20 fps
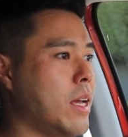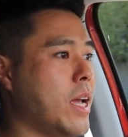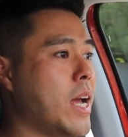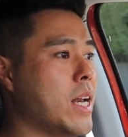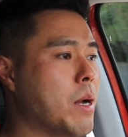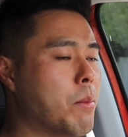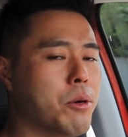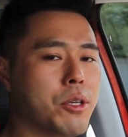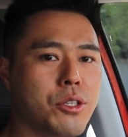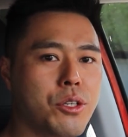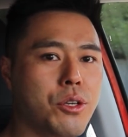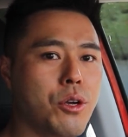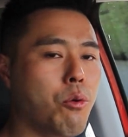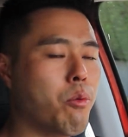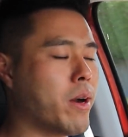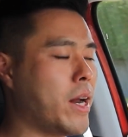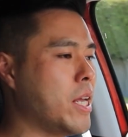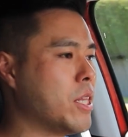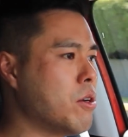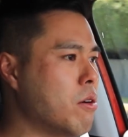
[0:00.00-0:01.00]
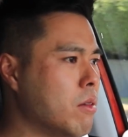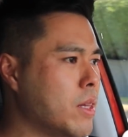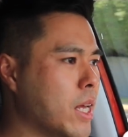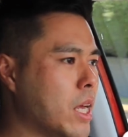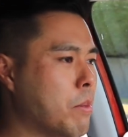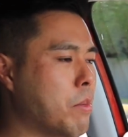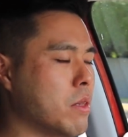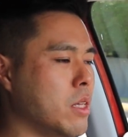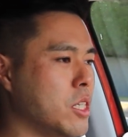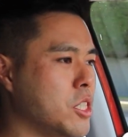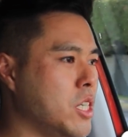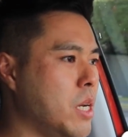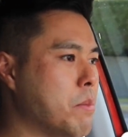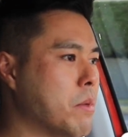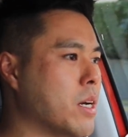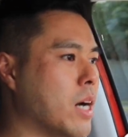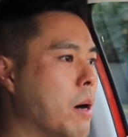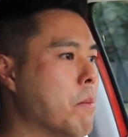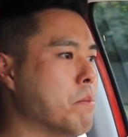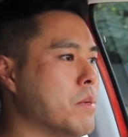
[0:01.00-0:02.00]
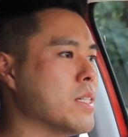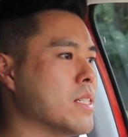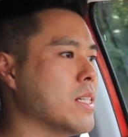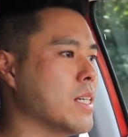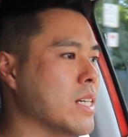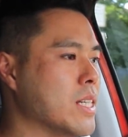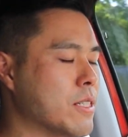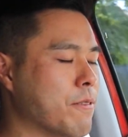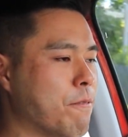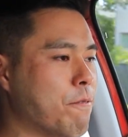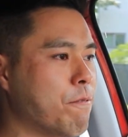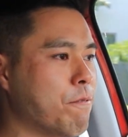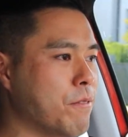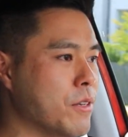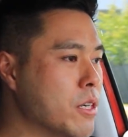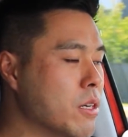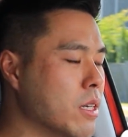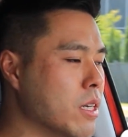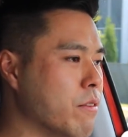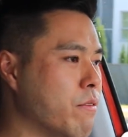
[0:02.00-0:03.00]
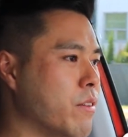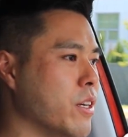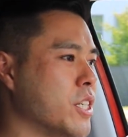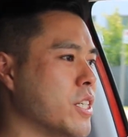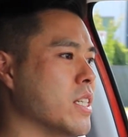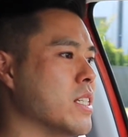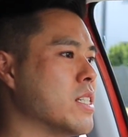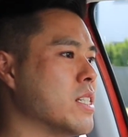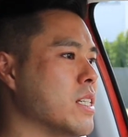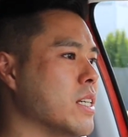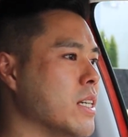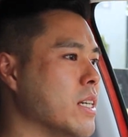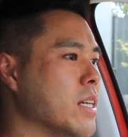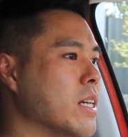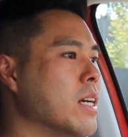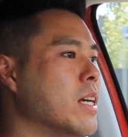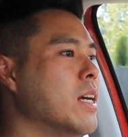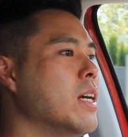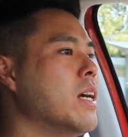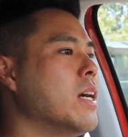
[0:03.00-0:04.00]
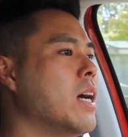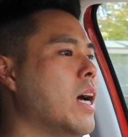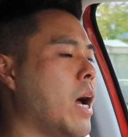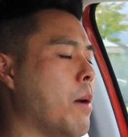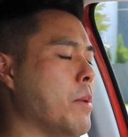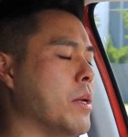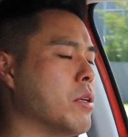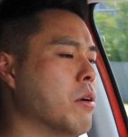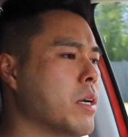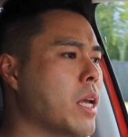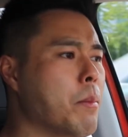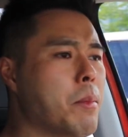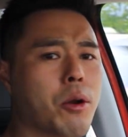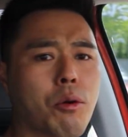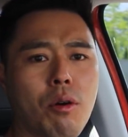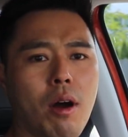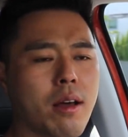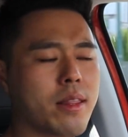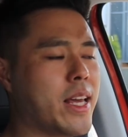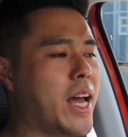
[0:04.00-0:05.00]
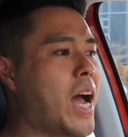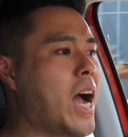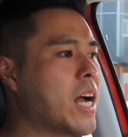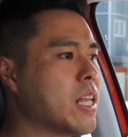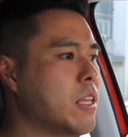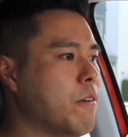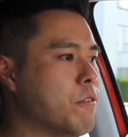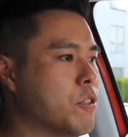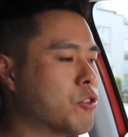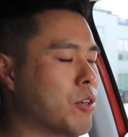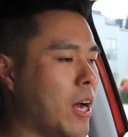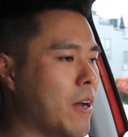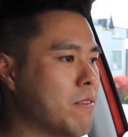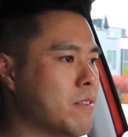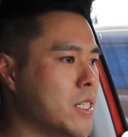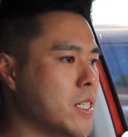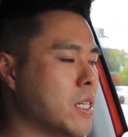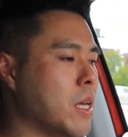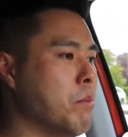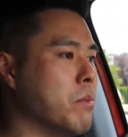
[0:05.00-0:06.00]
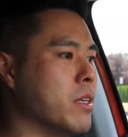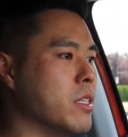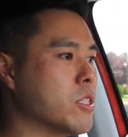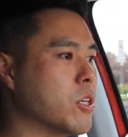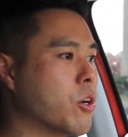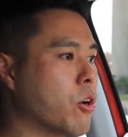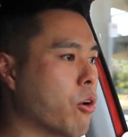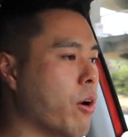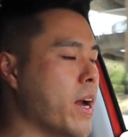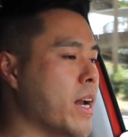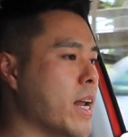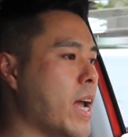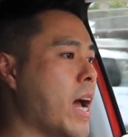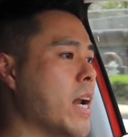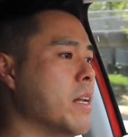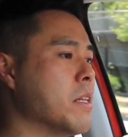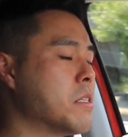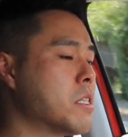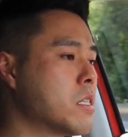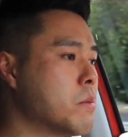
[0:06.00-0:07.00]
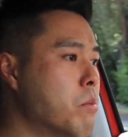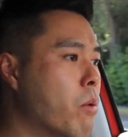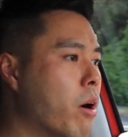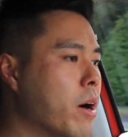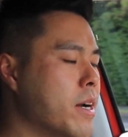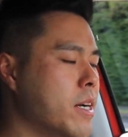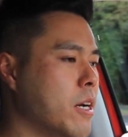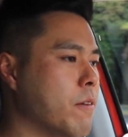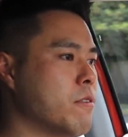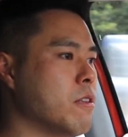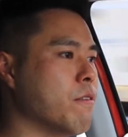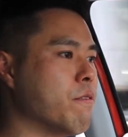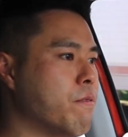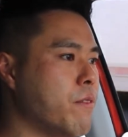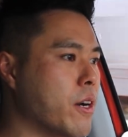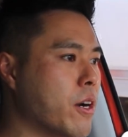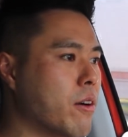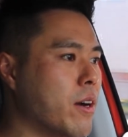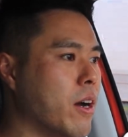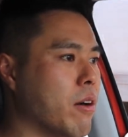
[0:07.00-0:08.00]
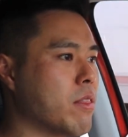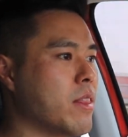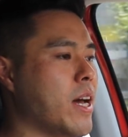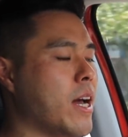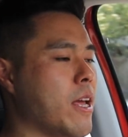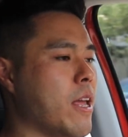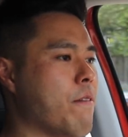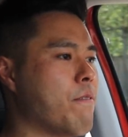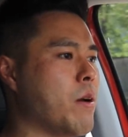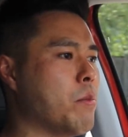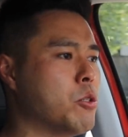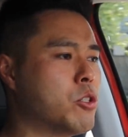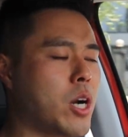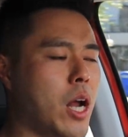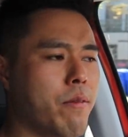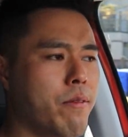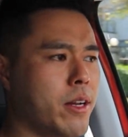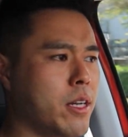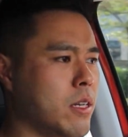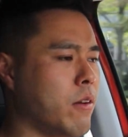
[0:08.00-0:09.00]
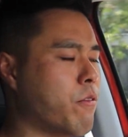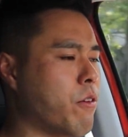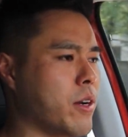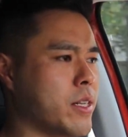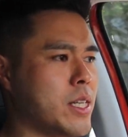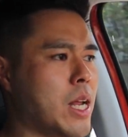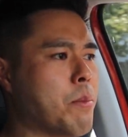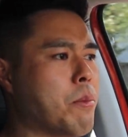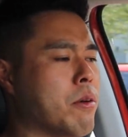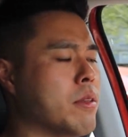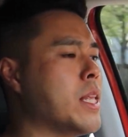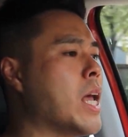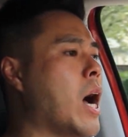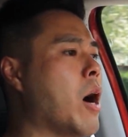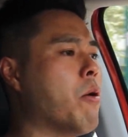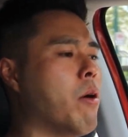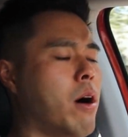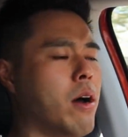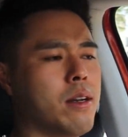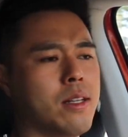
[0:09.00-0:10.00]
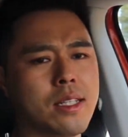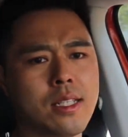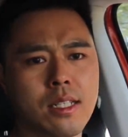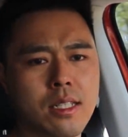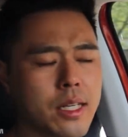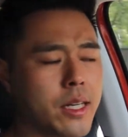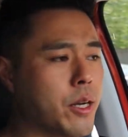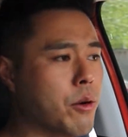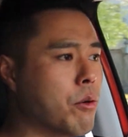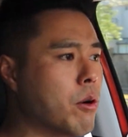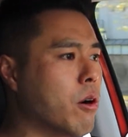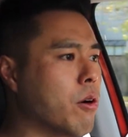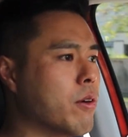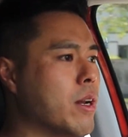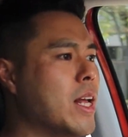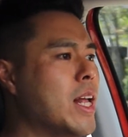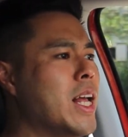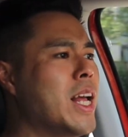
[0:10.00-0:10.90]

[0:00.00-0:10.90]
And number 2, what I don't like about the Jeep Compass is fuel efficiency. I mean, don't get me wrong, the active drive system is great and it's smart enough to figure out that if I'm driving, for example, now on a city road,